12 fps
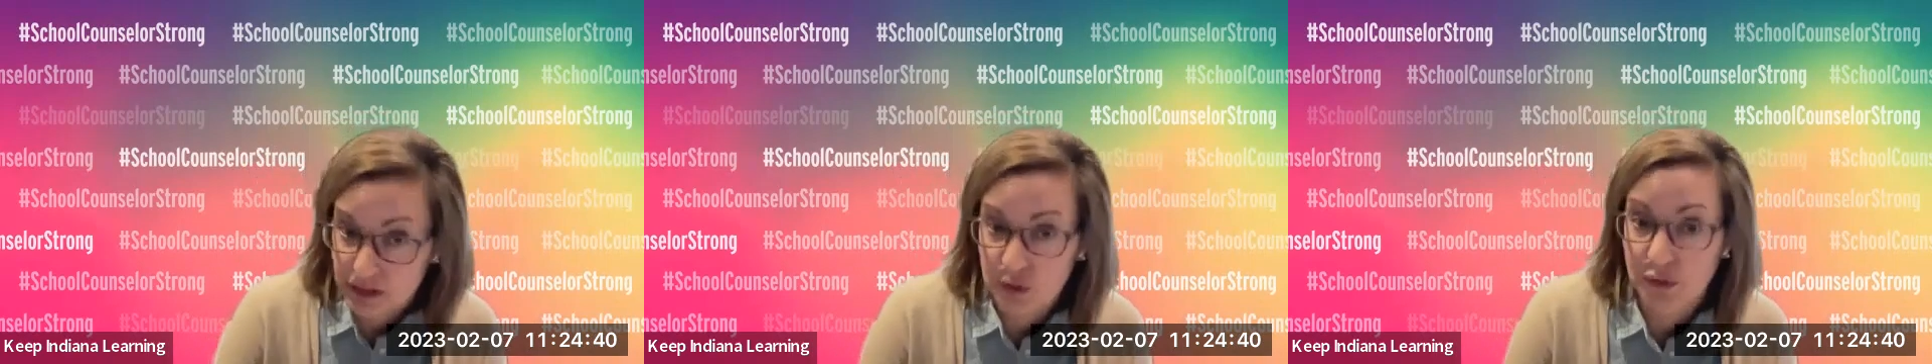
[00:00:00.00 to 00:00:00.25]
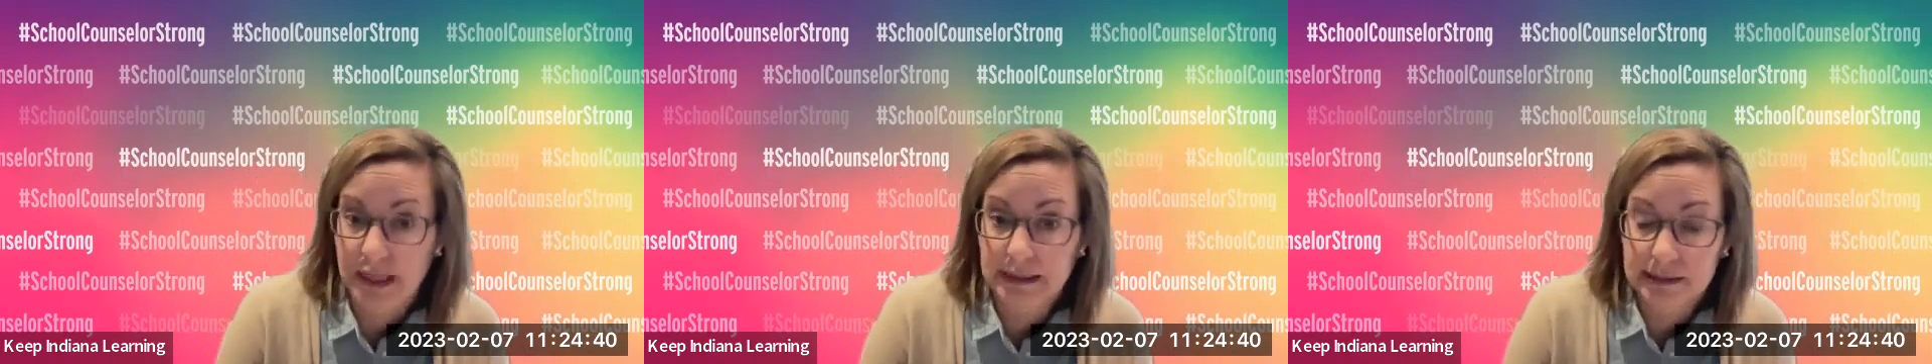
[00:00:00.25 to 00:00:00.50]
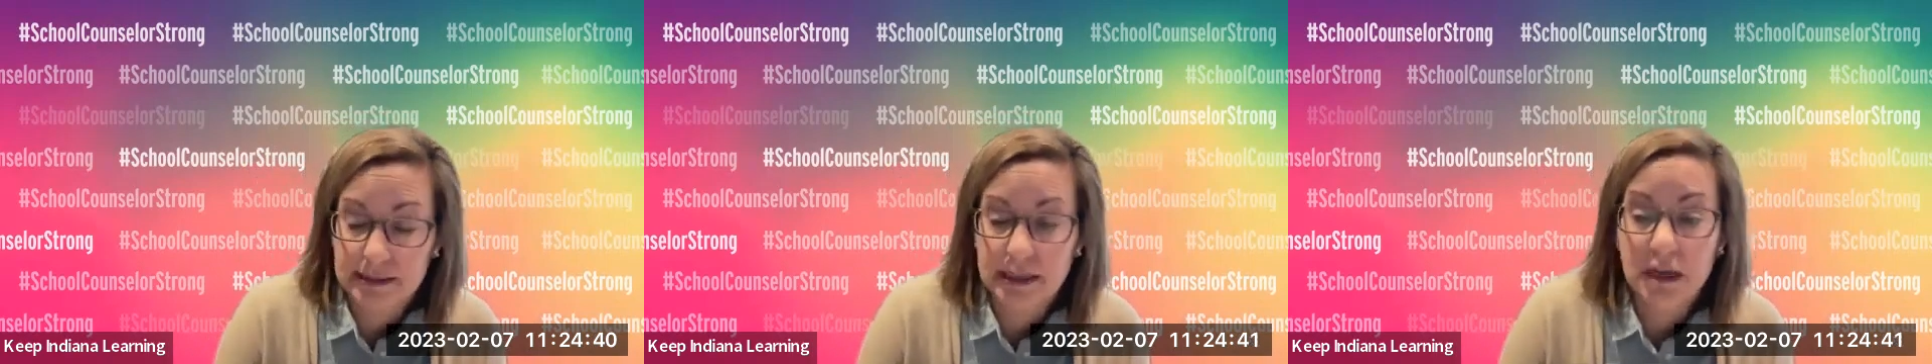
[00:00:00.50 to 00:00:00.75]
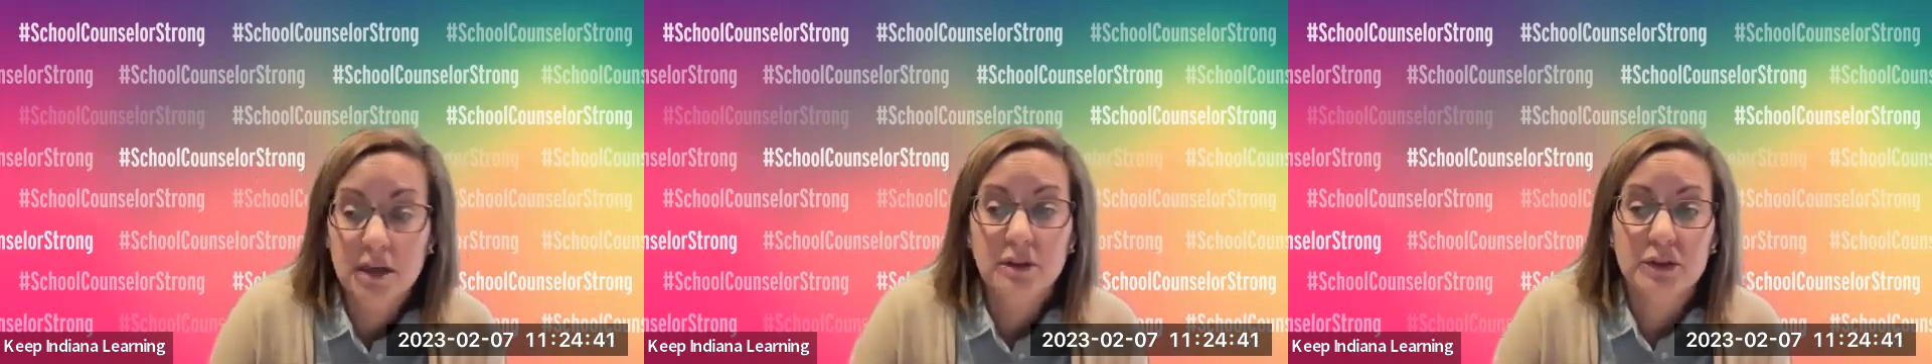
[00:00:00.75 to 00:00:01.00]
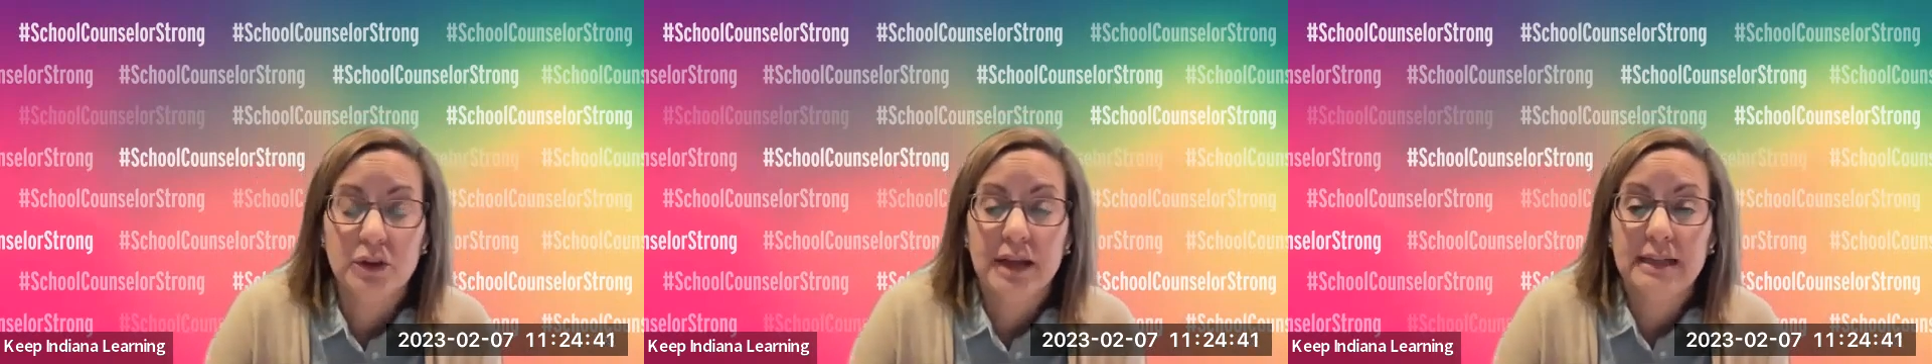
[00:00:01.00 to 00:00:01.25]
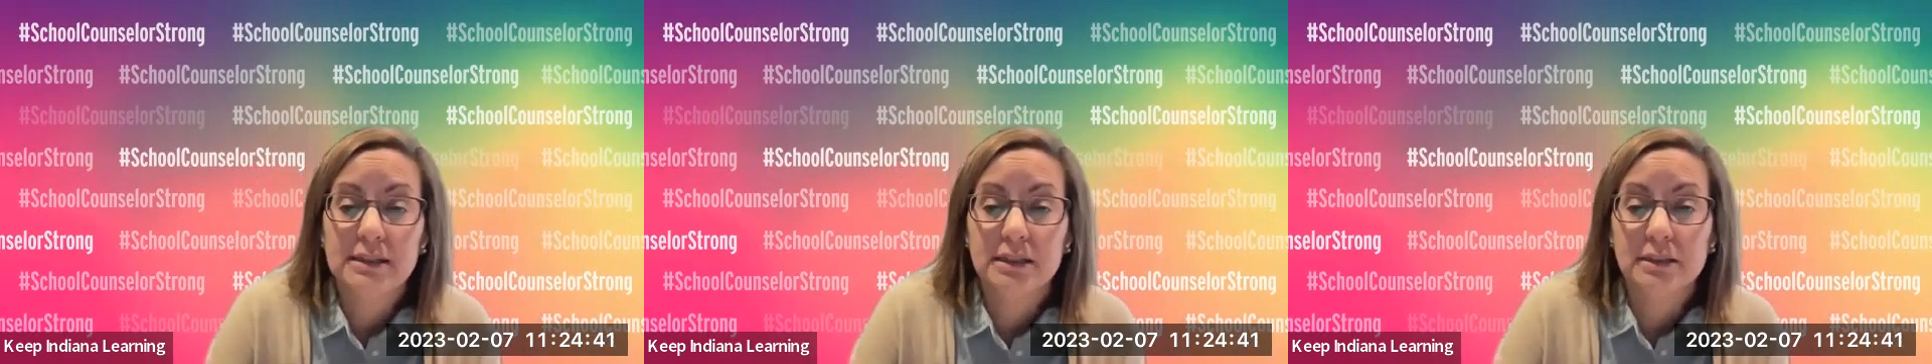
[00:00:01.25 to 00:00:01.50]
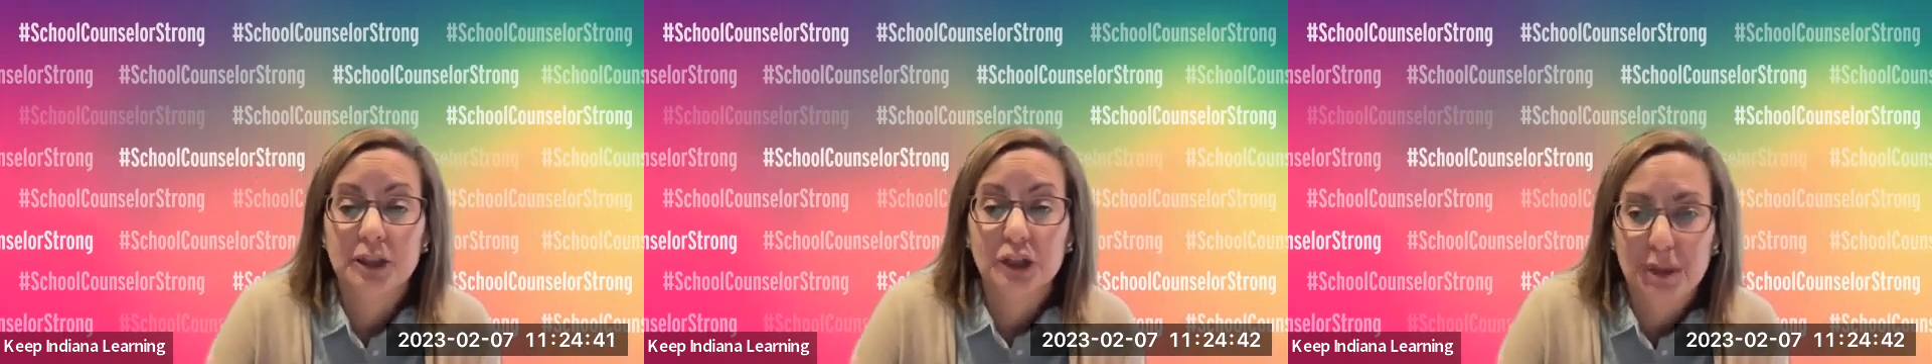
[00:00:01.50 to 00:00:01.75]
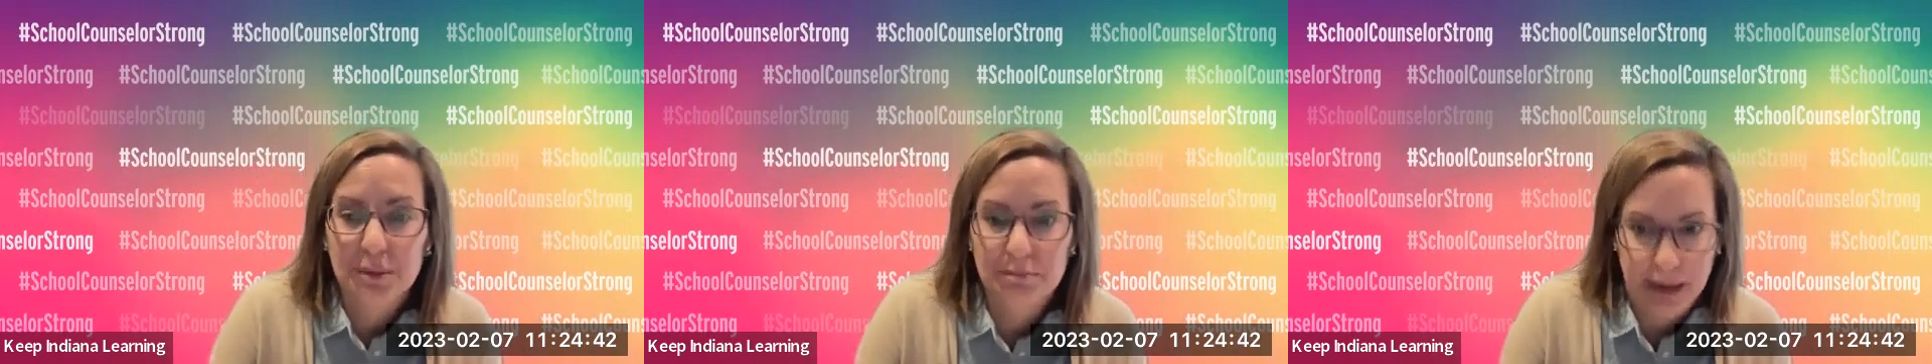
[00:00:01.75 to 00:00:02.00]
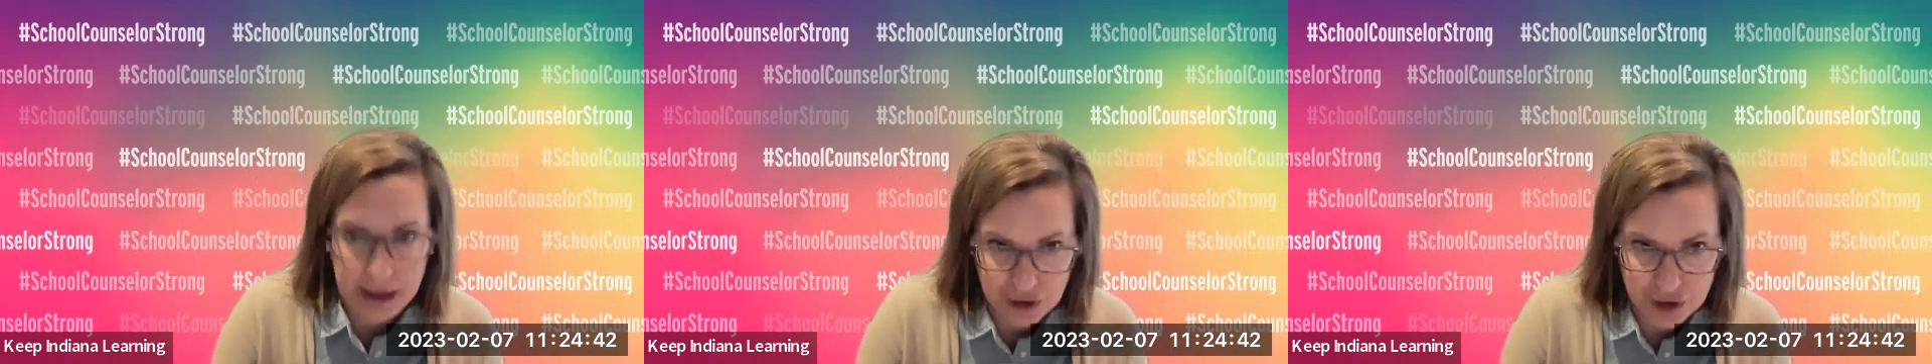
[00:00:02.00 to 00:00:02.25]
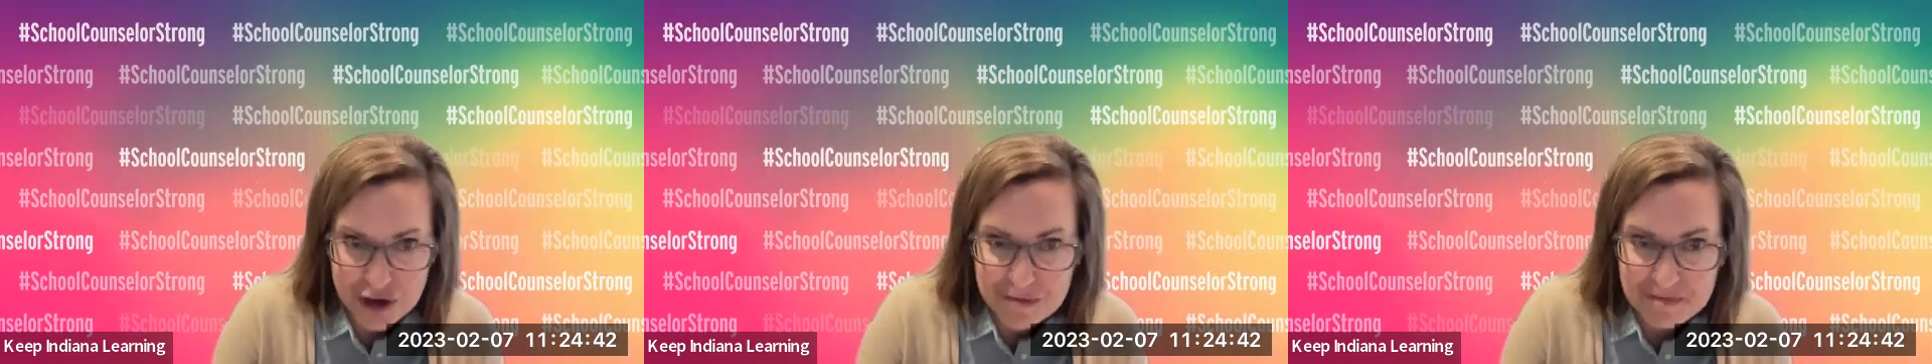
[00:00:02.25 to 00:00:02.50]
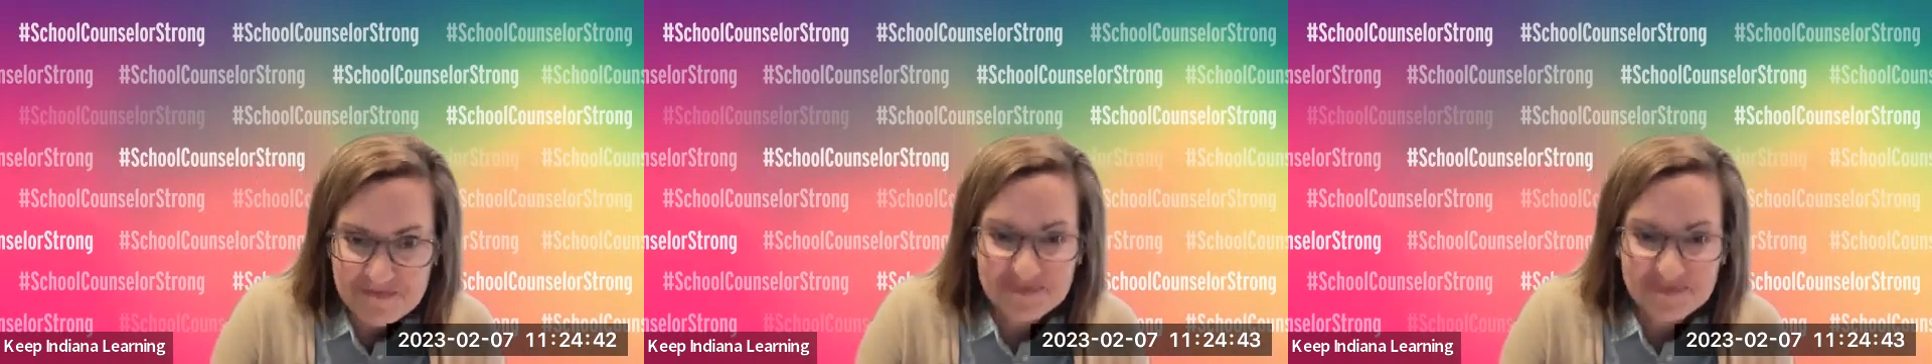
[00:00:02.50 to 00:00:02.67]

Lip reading: students. So that's a little bit better.